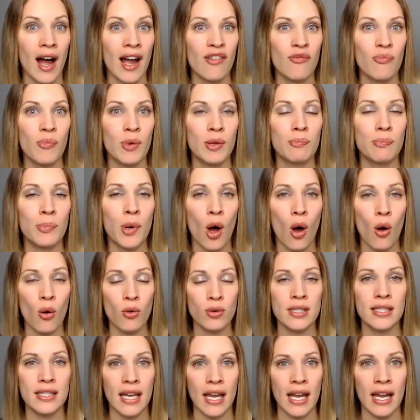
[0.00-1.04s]
I've been
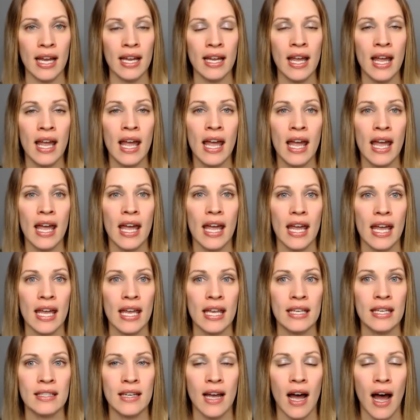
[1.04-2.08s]
posting
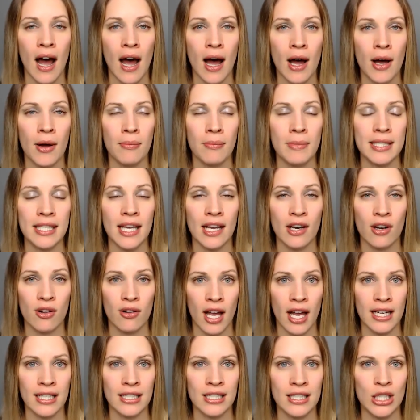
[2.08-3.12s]
in dental
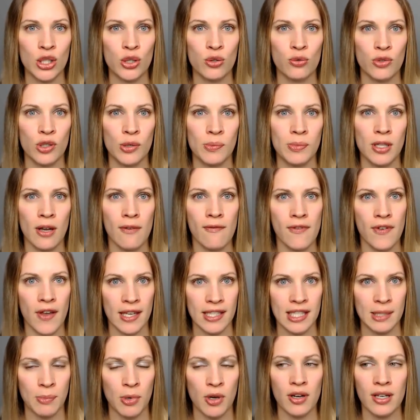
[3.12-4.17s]
hygiene groups on
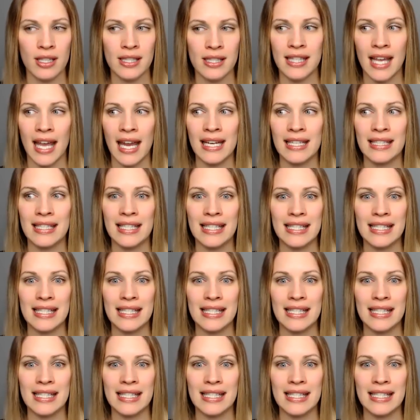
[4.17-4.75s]
Facebook saying,